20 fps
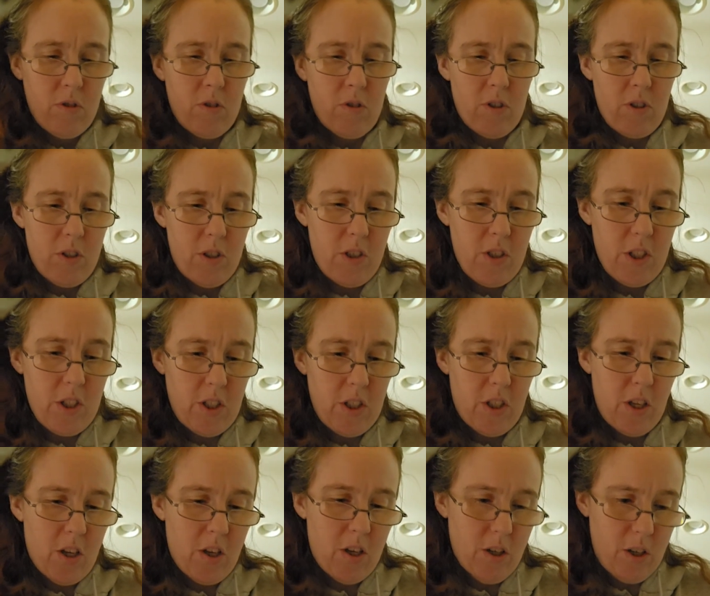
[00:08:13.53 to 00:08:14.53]
This is
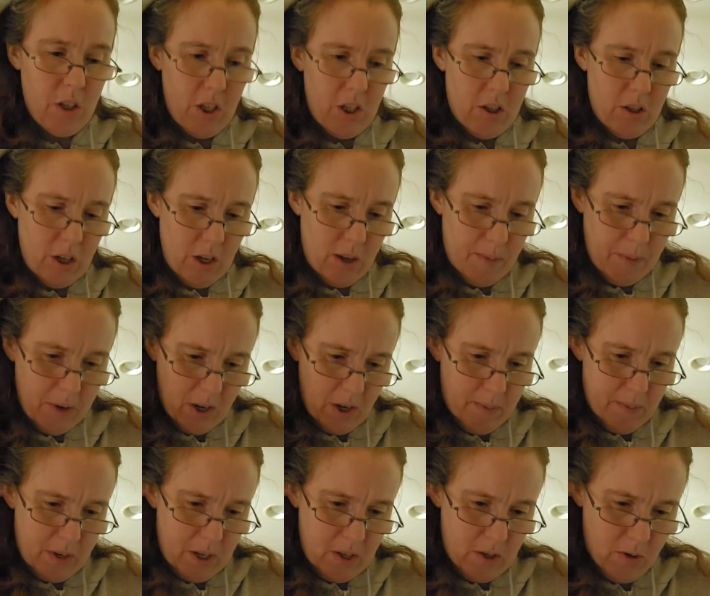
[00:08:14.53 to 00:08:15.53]
an onion that I'm going to
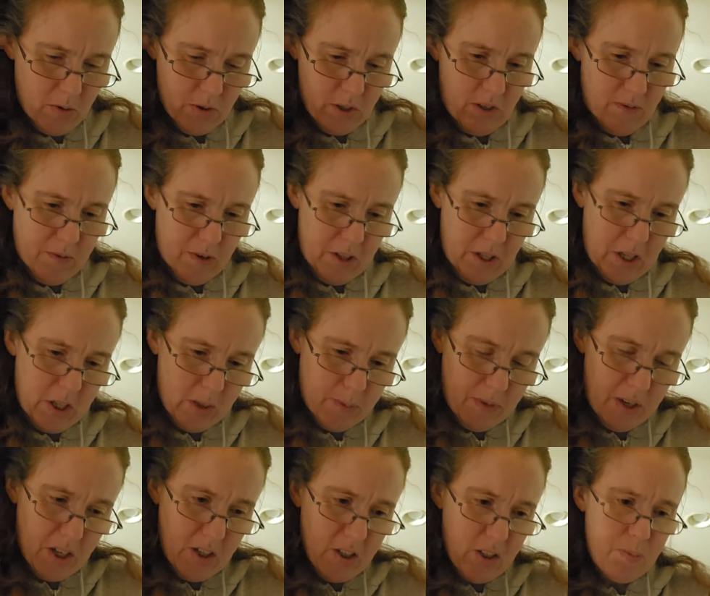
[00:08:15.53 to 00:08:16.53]
be using for this.
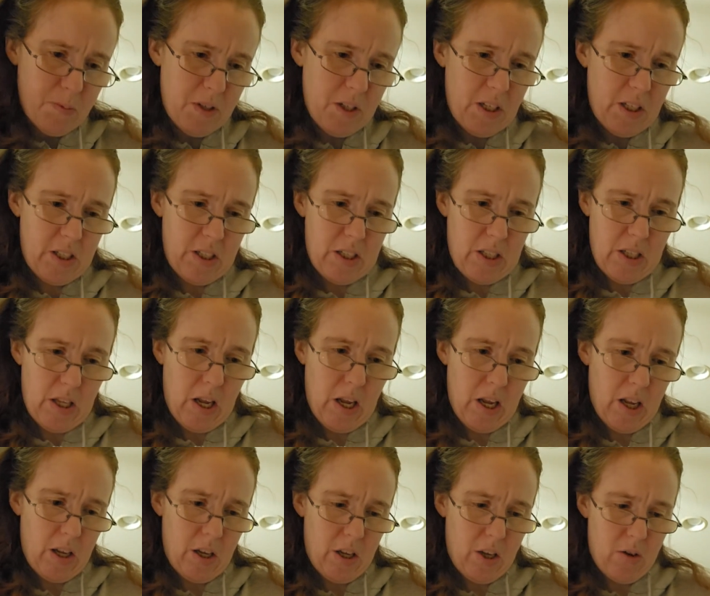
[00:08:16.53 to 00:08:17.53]
My husband is
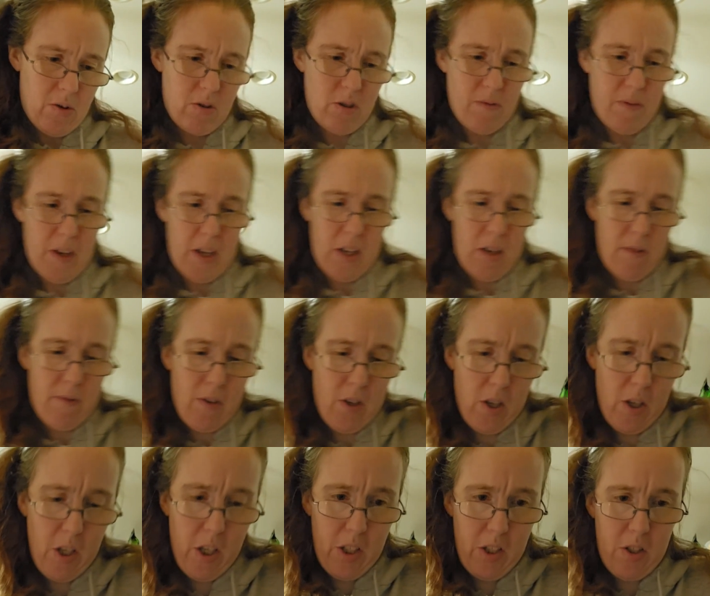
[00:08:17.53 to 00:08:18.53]
not a huge fan of
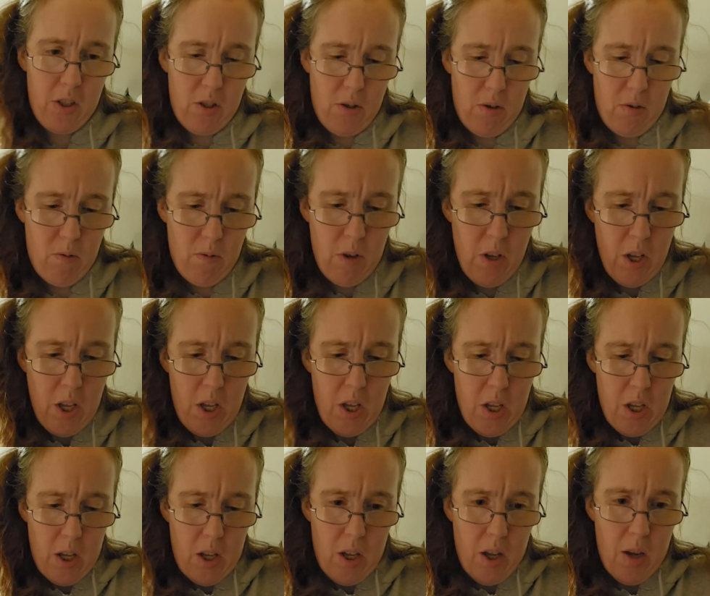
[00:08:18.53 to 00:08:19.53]
onions, so
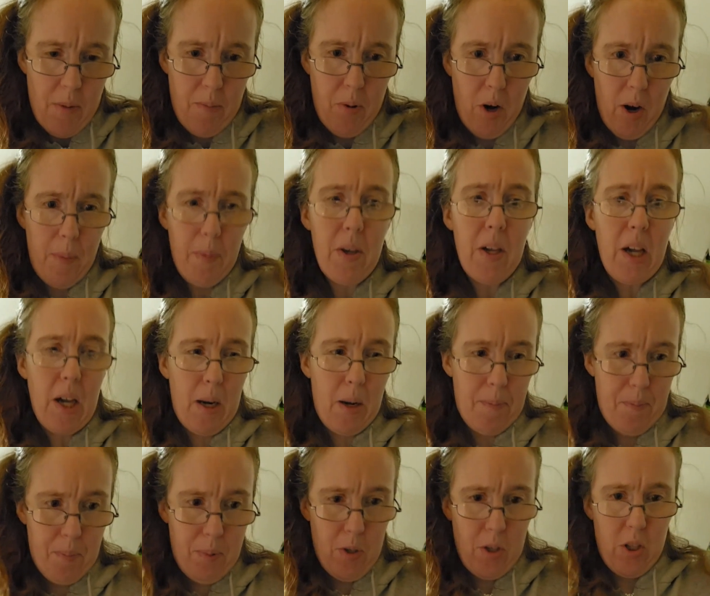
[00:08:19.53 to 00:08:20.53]
I'm probably going
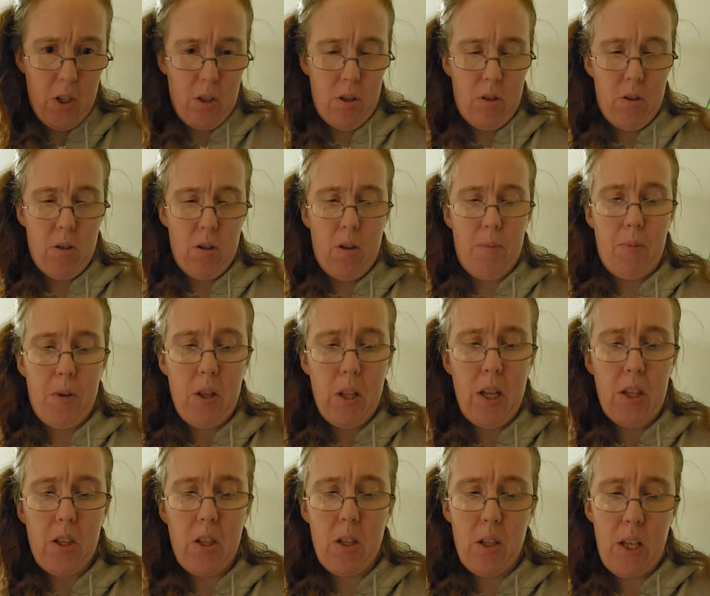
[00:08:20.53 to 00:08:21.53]
to
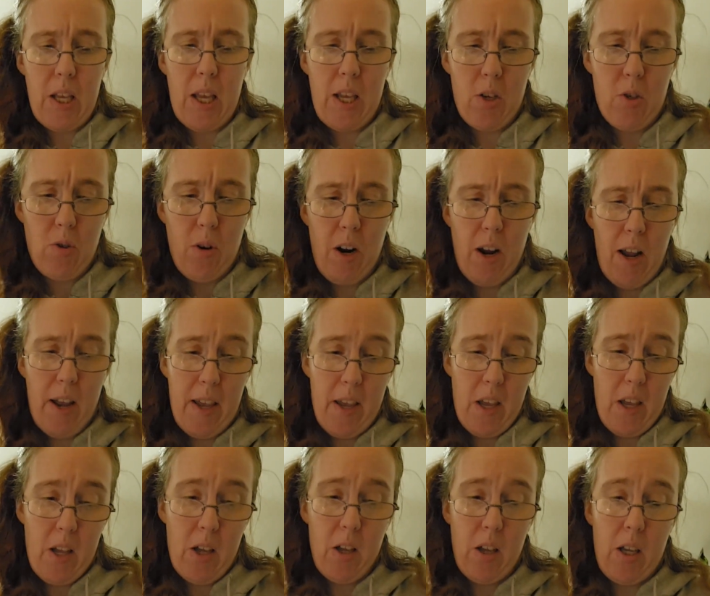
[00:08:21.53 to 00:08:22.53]
let the leek dry,
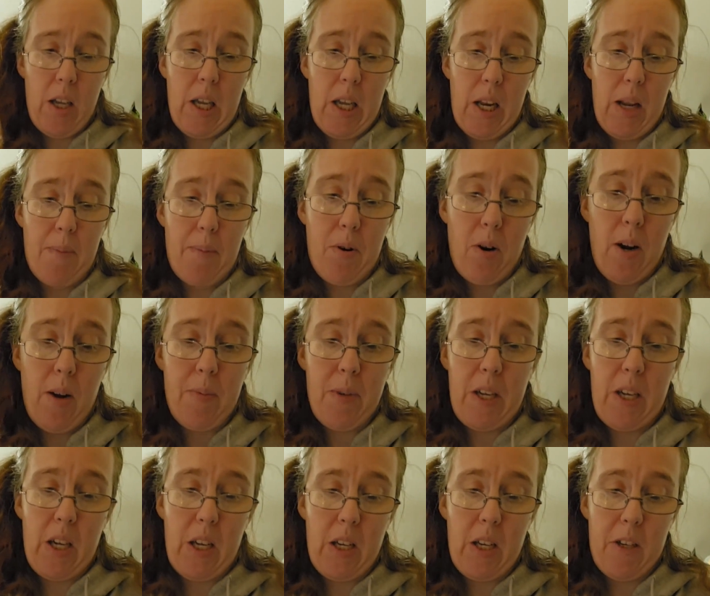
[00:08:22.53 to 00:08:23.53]
and I'm probably
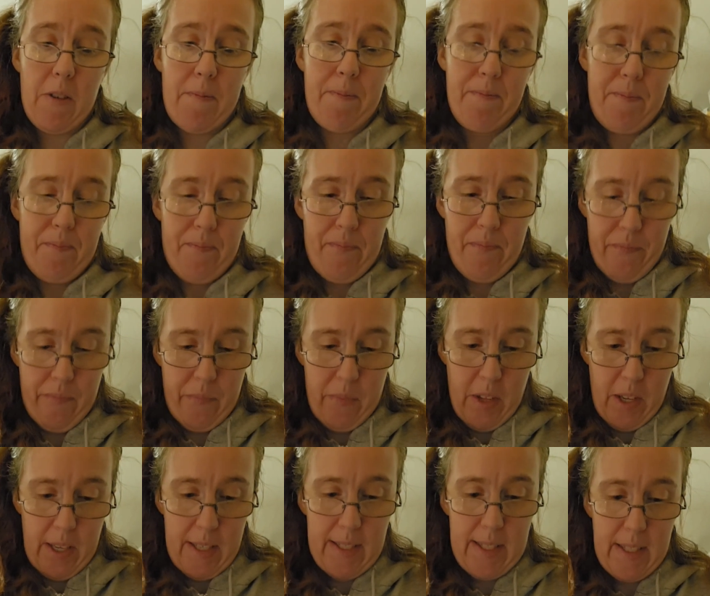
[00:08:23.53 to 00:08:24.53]
going to
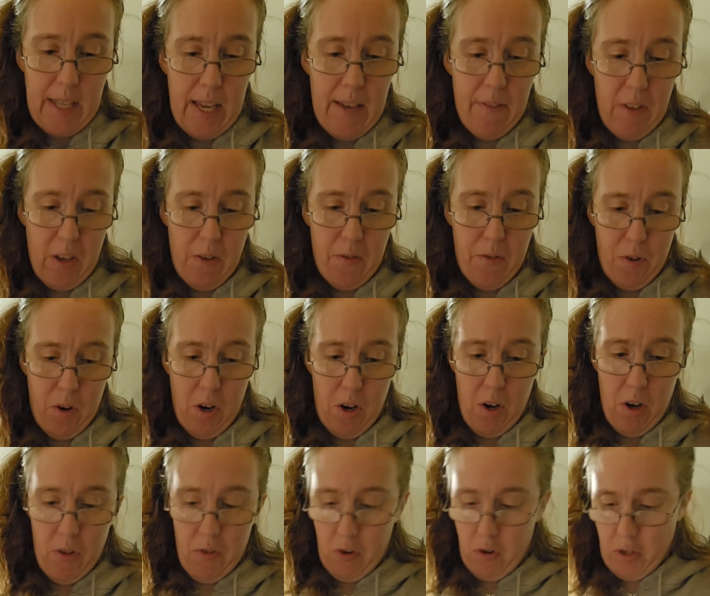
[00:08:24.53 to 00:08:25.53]
save it for
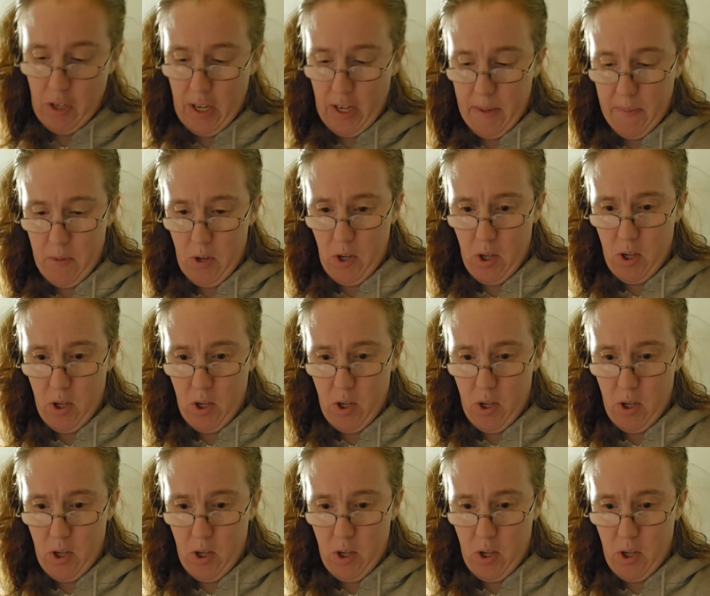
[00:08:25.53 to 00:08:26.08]
another time.